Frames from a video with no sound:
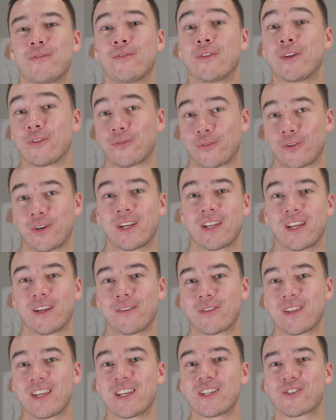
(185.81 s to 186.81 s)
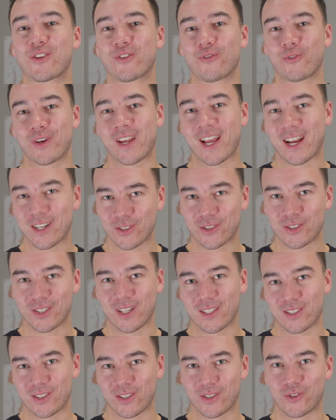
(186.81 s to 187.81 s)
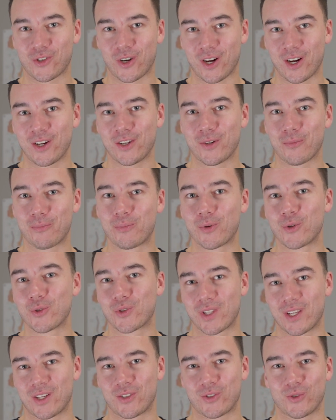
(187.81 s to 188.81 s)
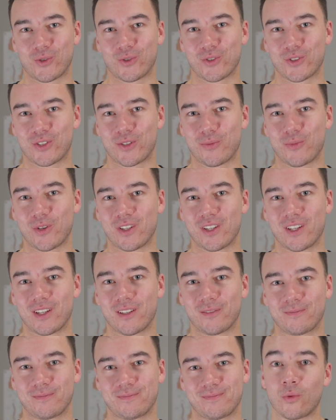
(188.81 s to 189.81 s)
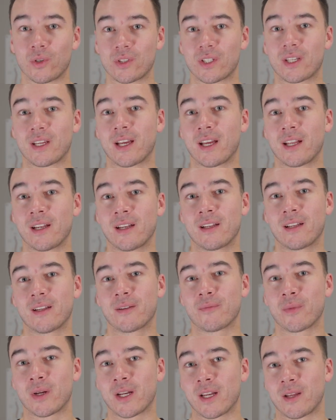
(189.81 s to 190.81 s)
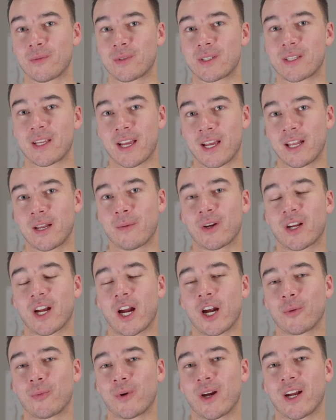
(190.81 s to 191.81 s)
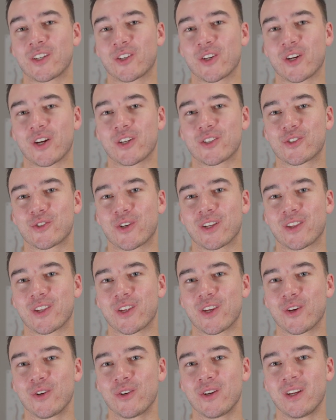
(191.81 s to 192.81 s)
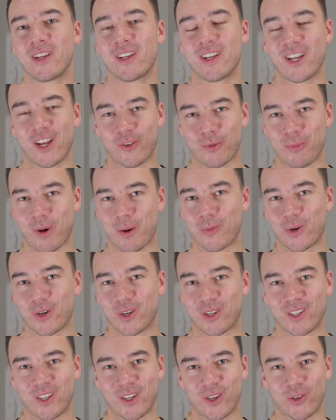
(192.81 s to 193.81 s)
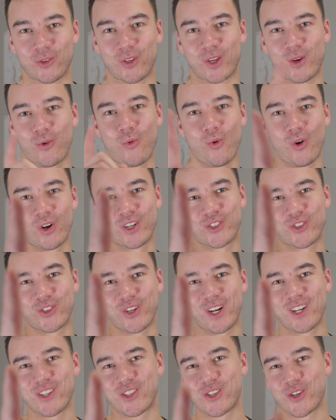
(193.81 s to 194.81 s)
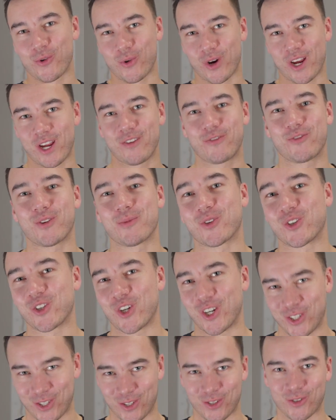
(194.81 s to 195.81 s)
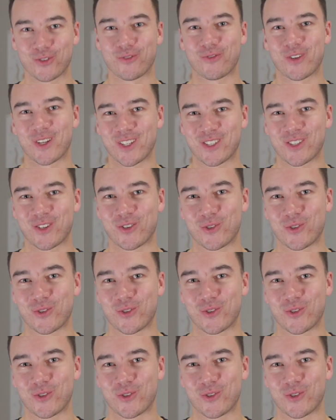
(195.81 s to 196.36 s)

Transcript: Feel free to give these 3 exercises a try to boost that shoulder stability. Once again, my name is Dan, I'm a chiropractor here at Strengthen You, and remember, you're only one strategy away from crushing those fitness